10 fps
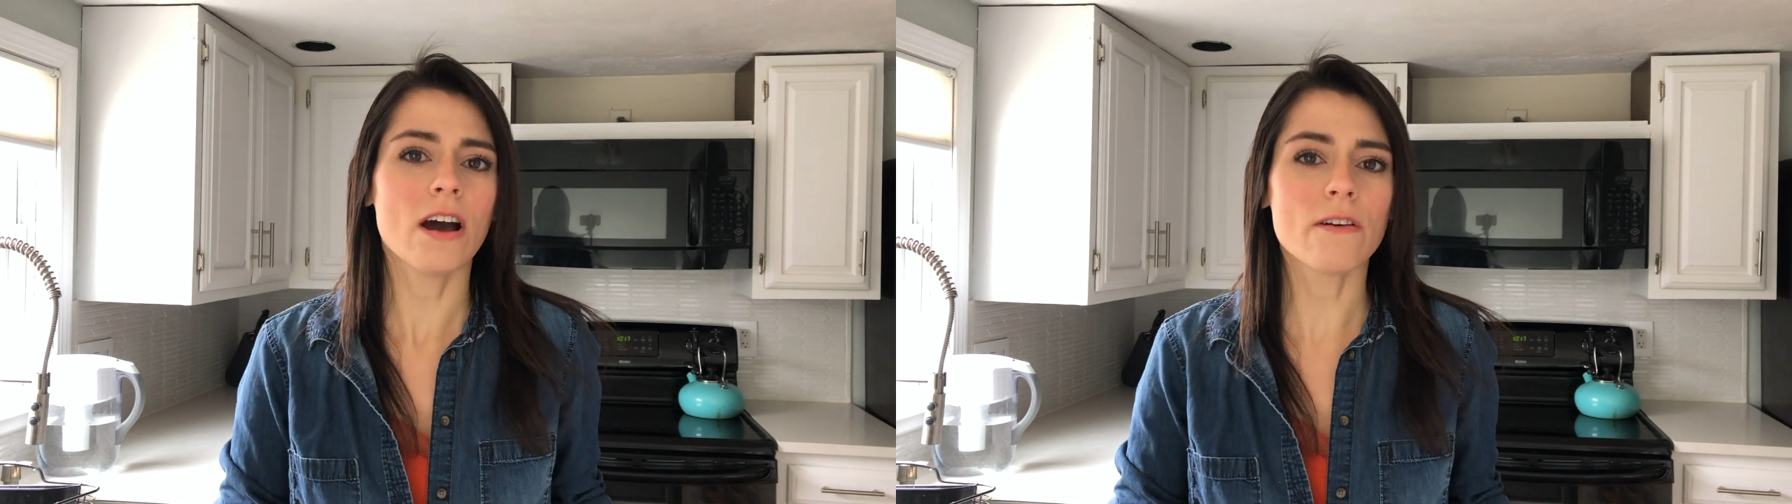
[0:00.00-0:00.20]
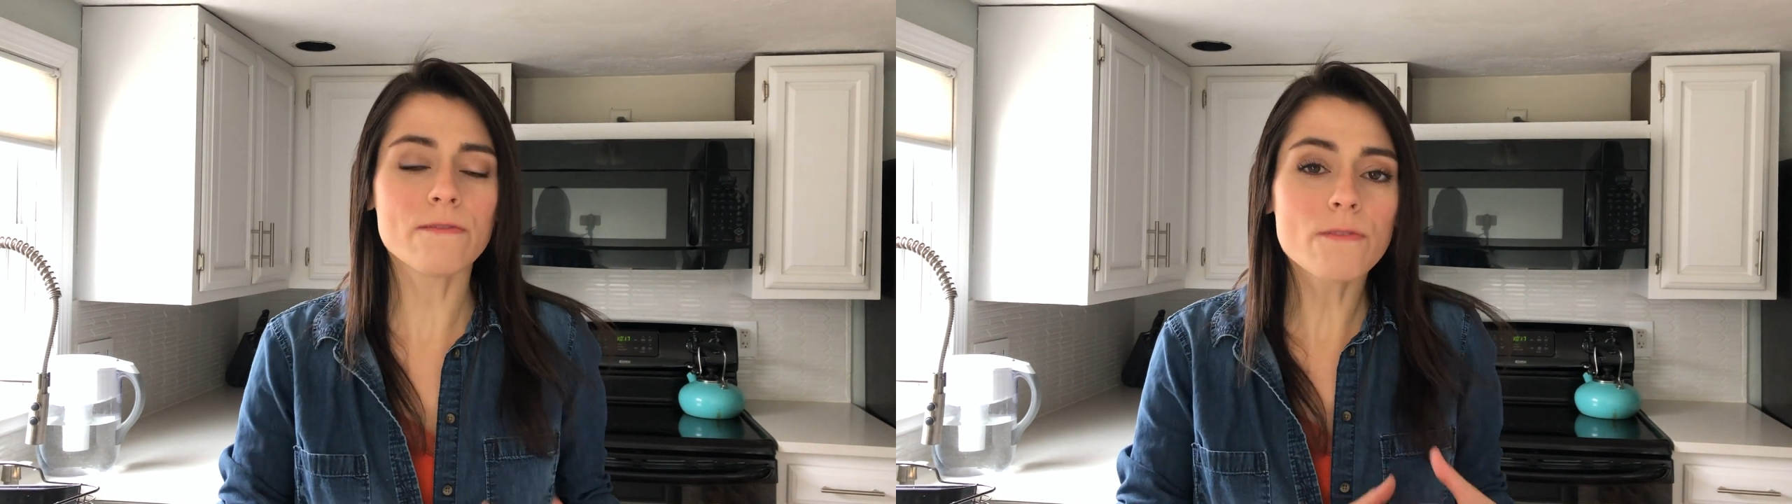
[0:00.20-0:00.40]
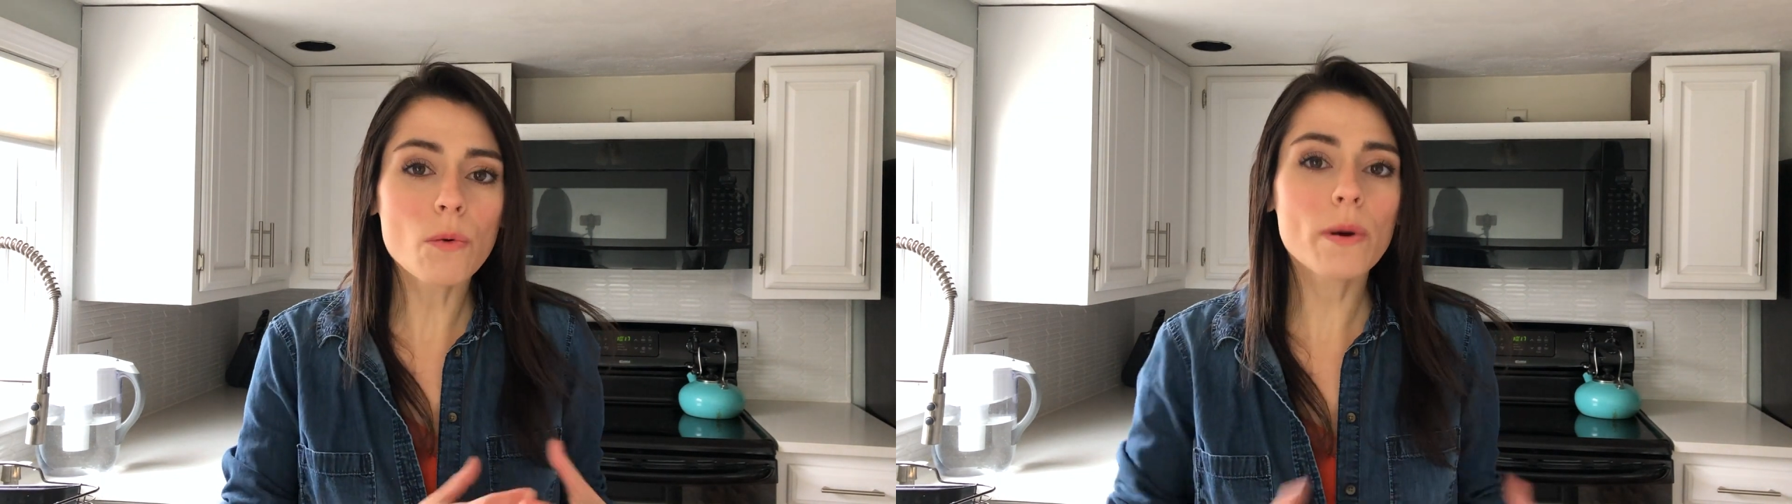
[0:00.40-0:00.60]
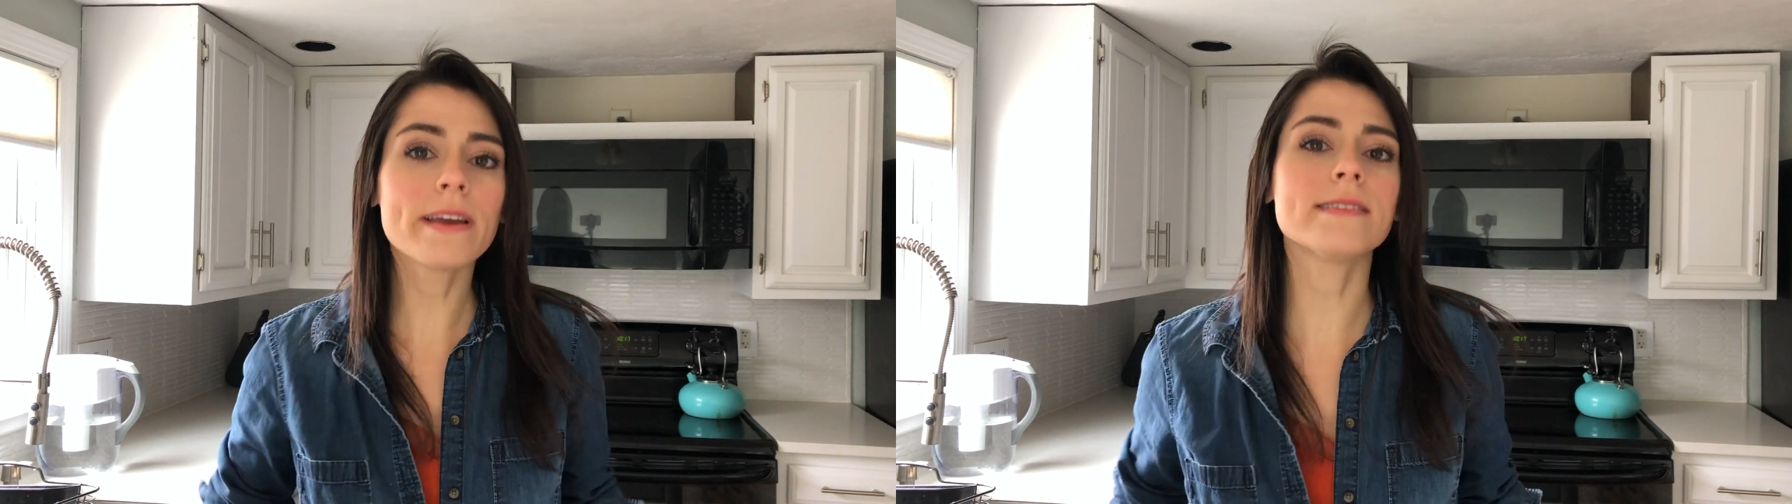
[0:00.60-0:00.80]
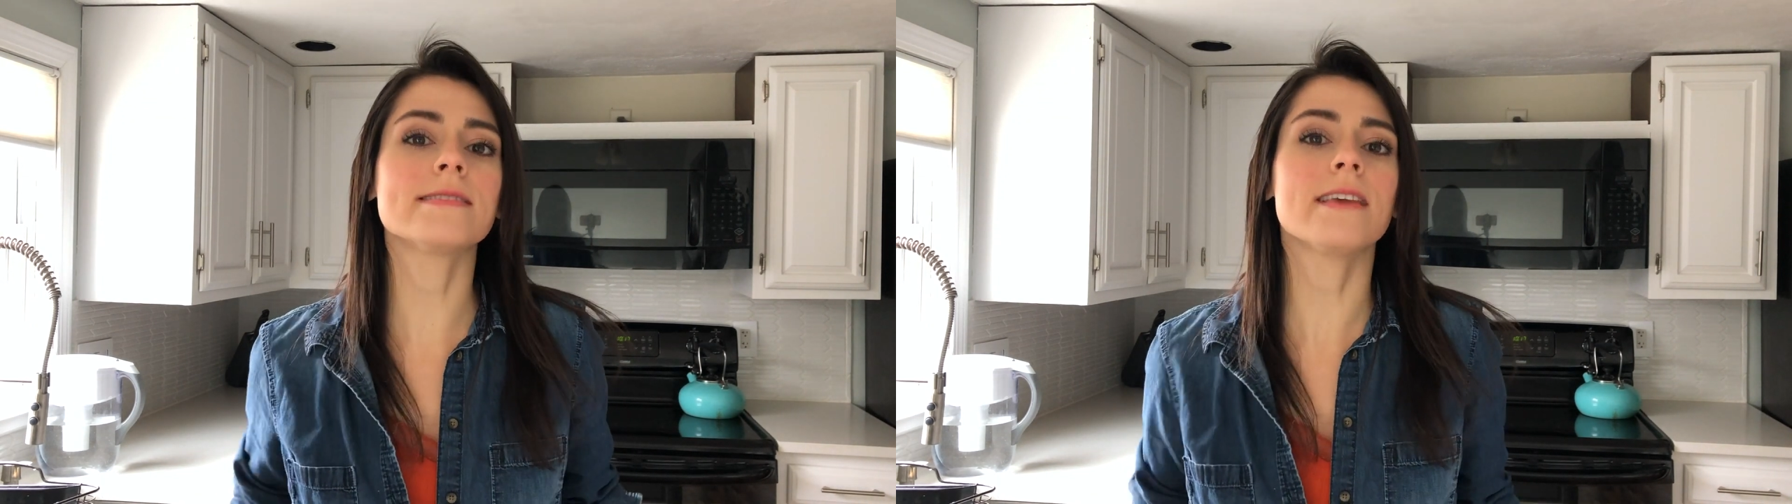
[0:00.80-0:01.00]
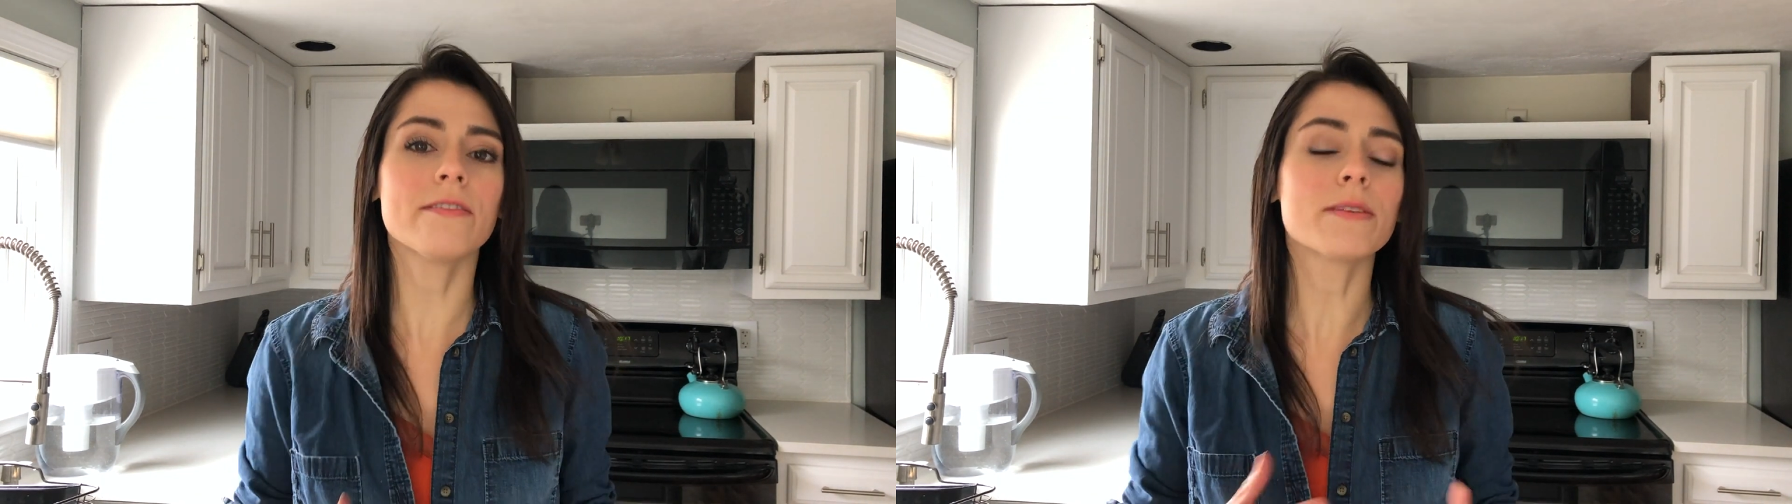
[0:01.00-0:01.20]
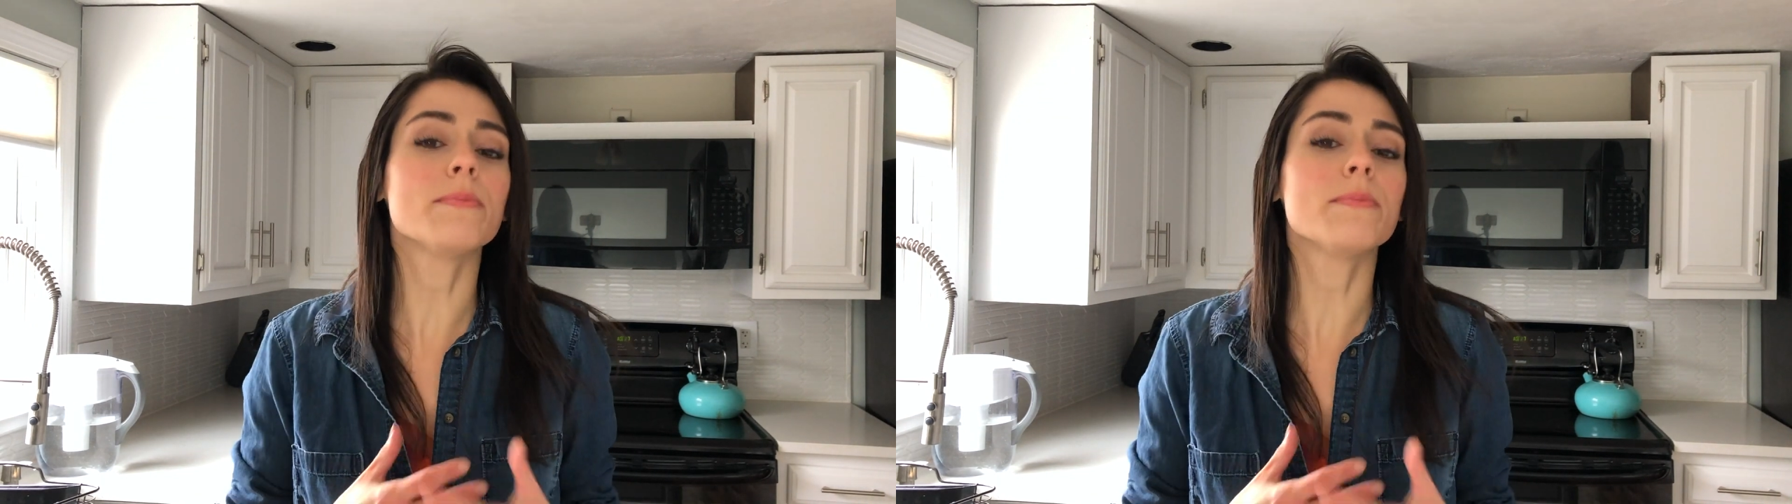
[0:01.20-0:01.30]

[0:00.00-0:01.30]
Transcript: avoids giving